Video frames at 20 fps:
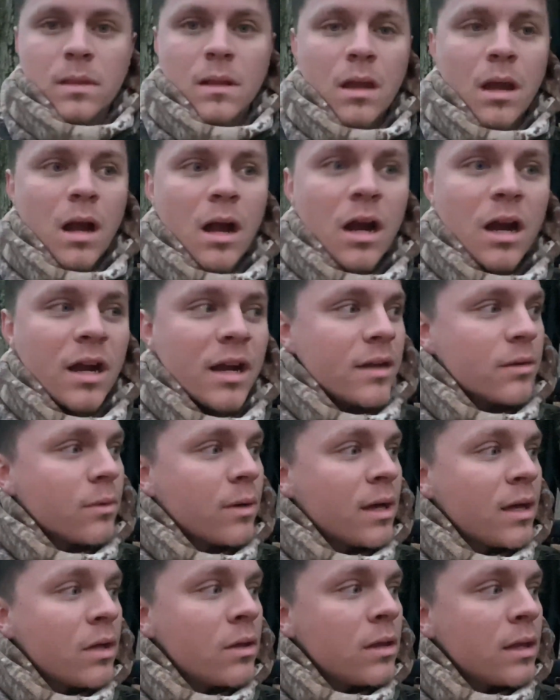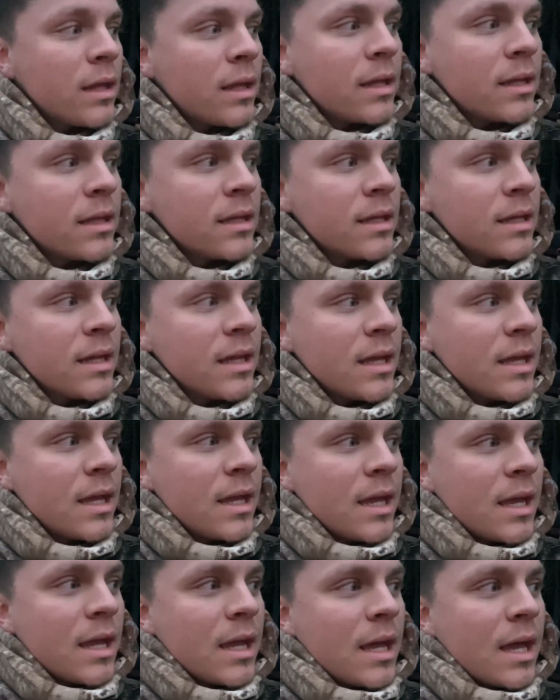Alright, well,
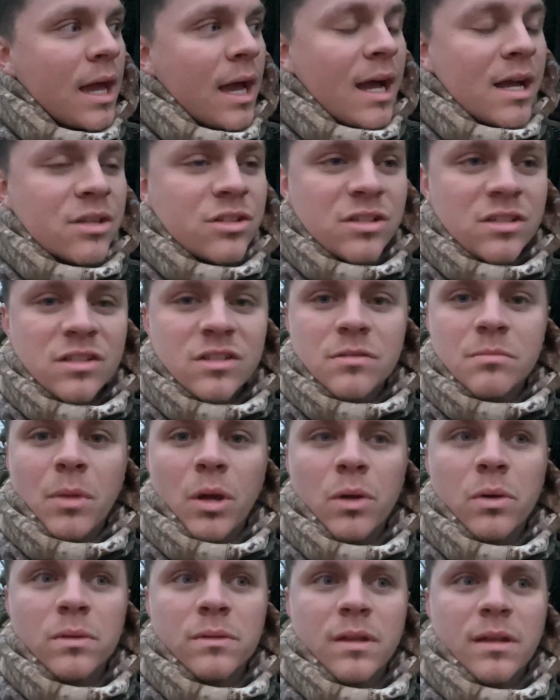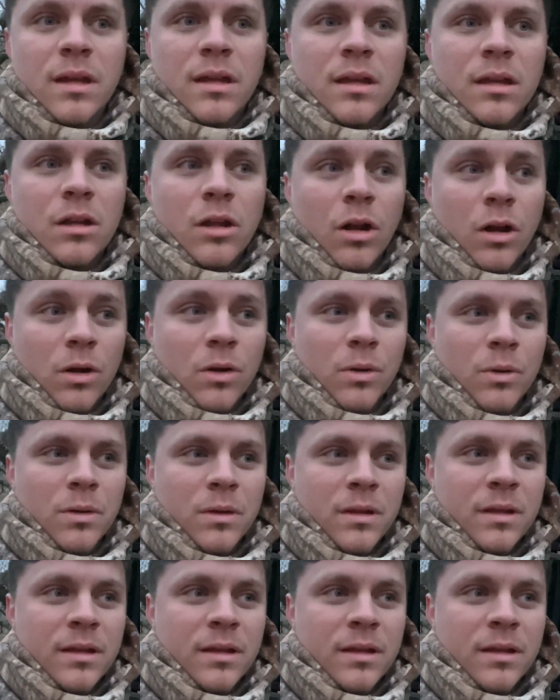I just smoked Colonel.